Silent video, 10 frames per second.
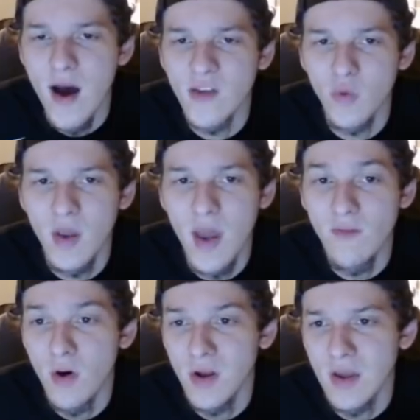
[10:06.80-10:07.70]
So we have
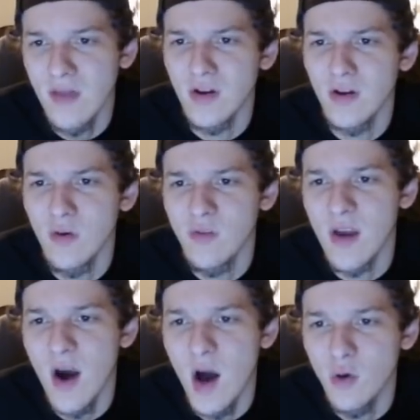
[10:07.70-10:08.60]
already gotten the news
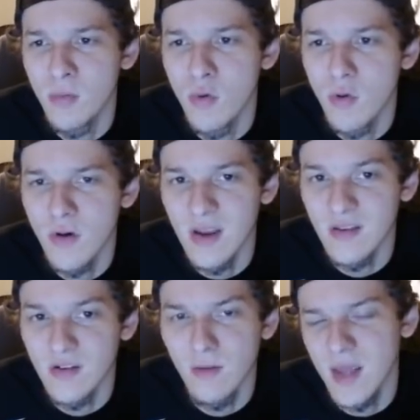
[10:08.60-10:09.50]
that Otto Porter
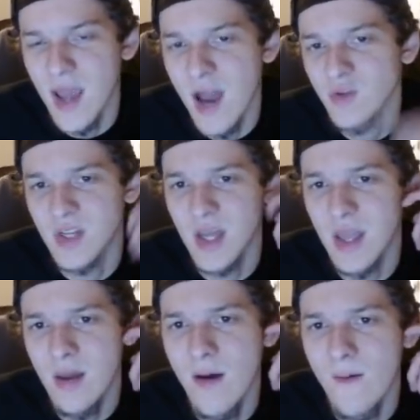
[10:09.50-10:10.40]
is going to be out
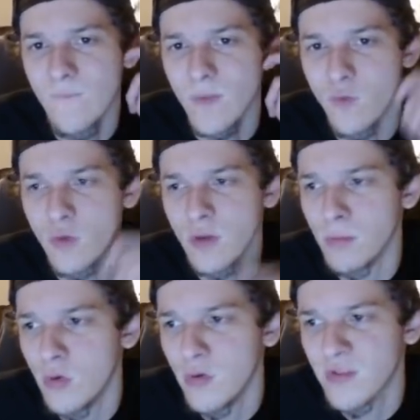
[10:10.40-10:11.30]
today for the
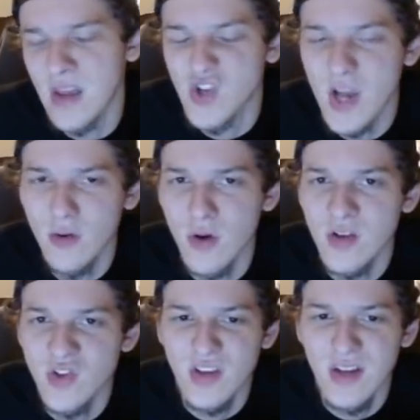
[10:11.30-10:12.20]
Bulls, and Chandler
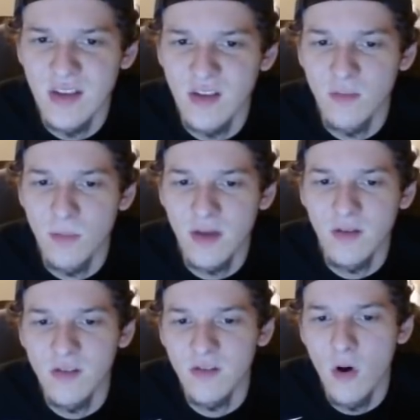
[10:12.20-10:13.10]
Hutchinson is expected
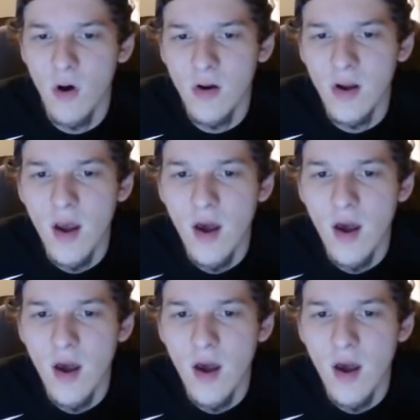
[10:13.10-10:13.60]
to start.